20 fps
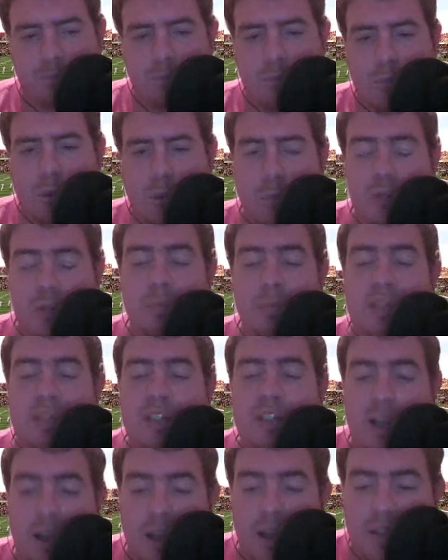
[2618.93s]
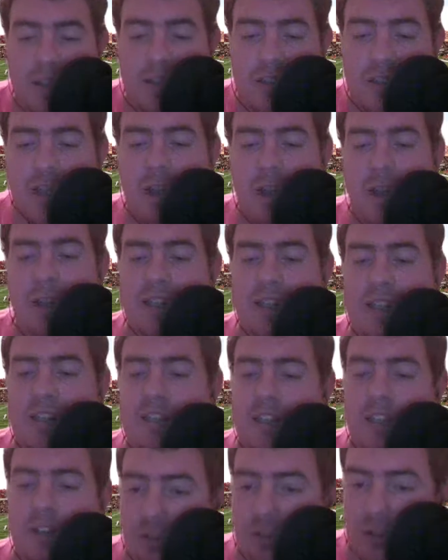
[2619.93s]
was because he
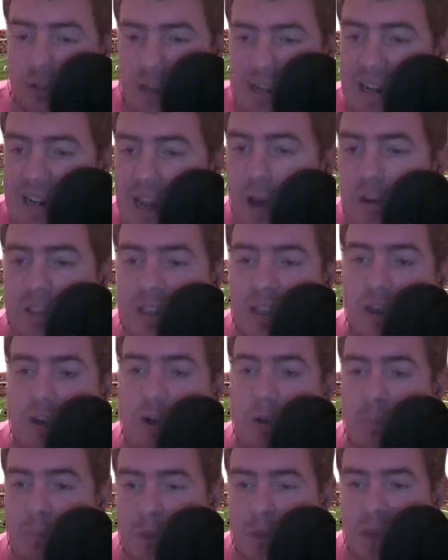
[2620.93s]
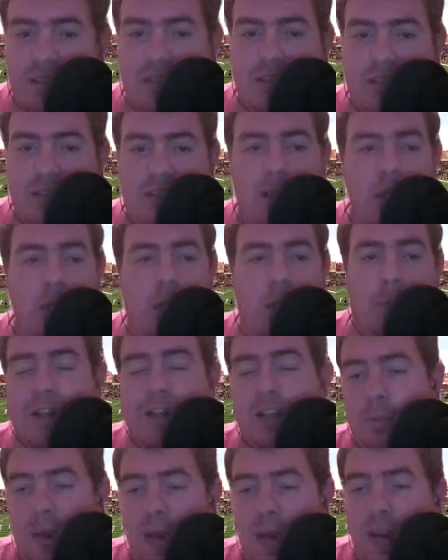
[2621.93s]
didn't strike out. He got on base. Well, Michael
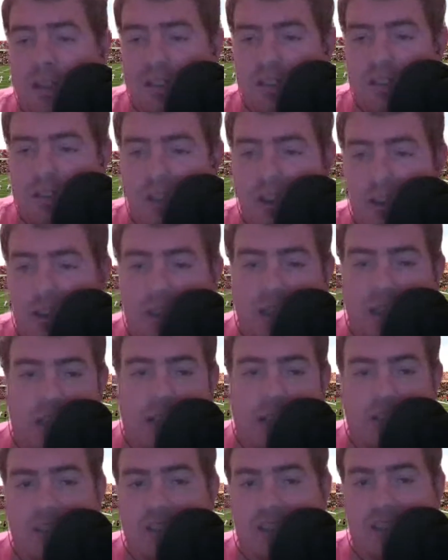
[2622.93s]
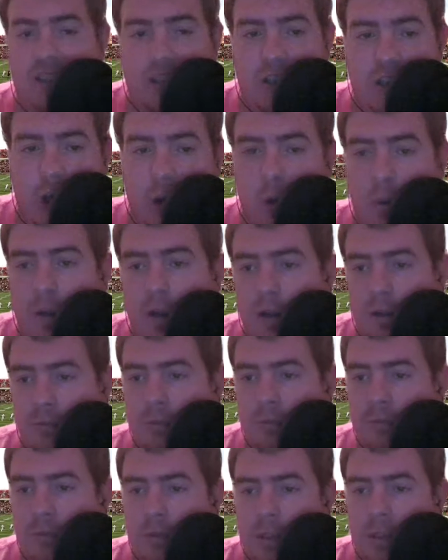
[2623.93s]
Brantley's literally like the CEO of
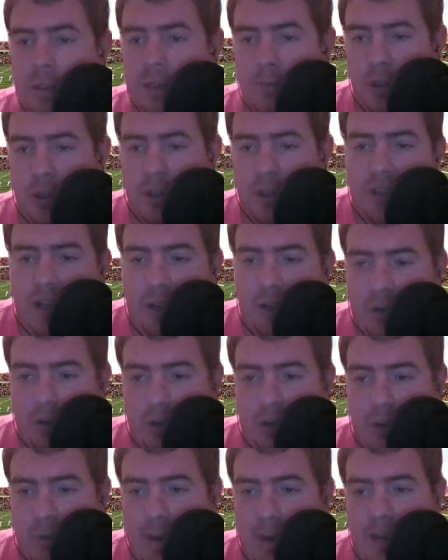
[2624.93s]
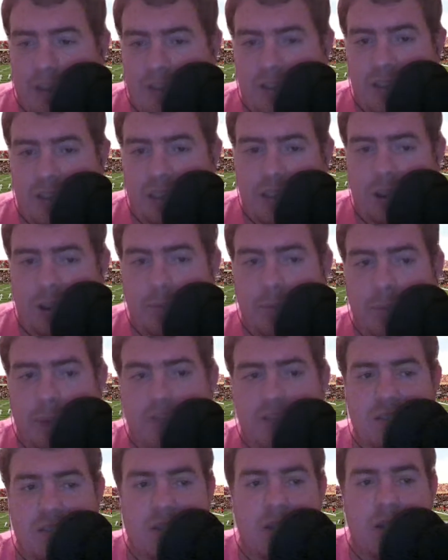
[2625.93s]
putting together good at-bats and getting on
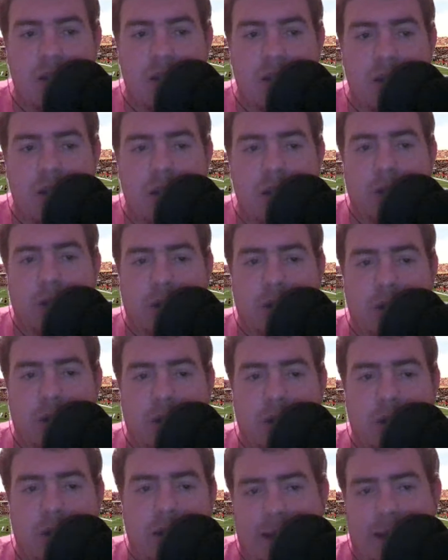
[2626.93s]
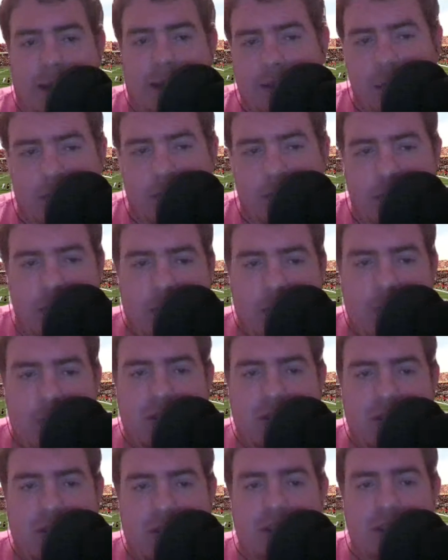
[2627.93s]
base. So I other than maybe the
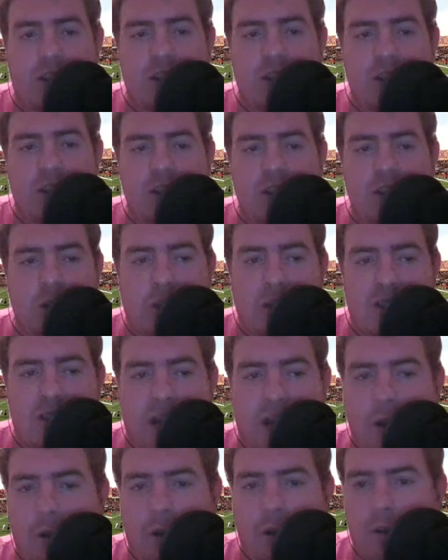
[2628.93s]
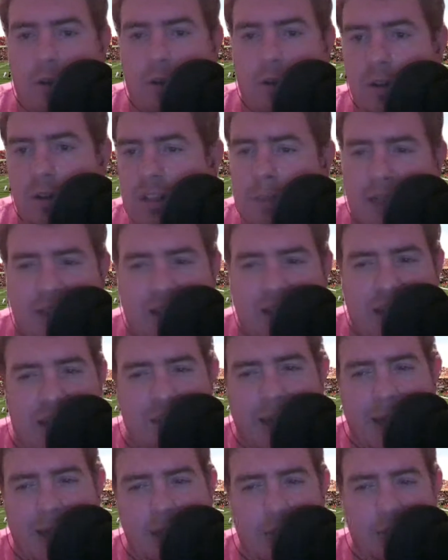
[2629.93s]
defense, you'd miss out. But I think
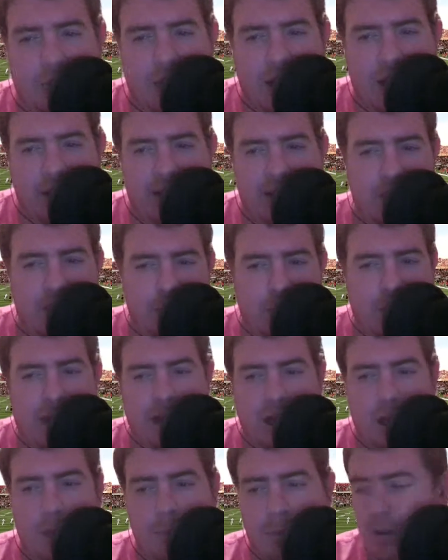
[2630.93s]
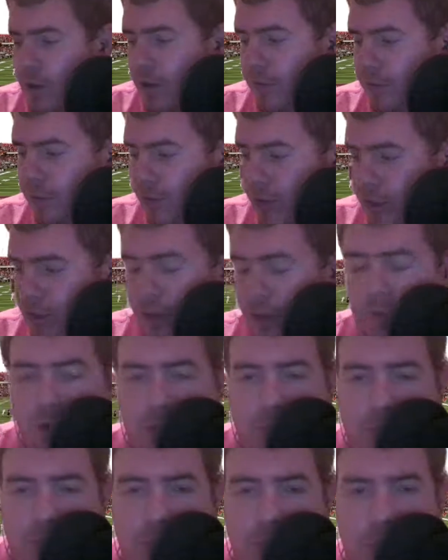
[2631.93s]
Michael Brantley can play up enough to cover
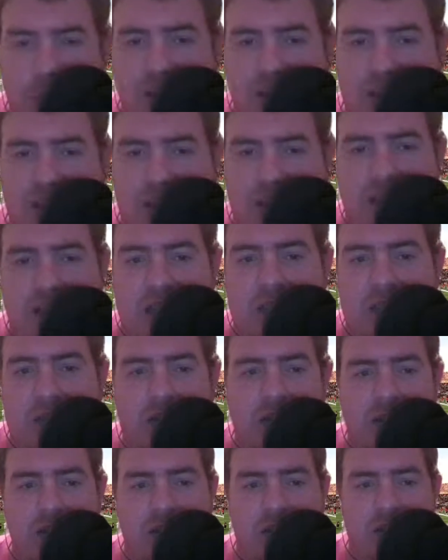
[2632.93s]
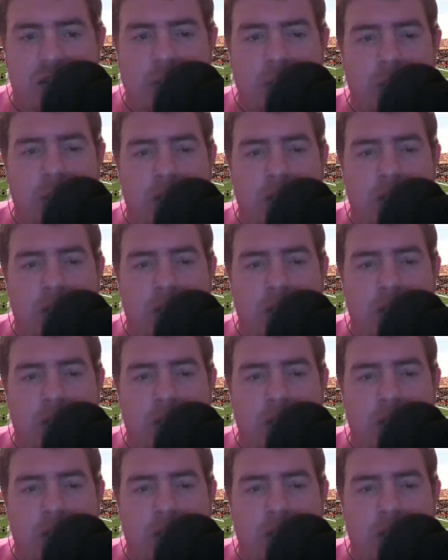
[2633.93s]
losing that defense. So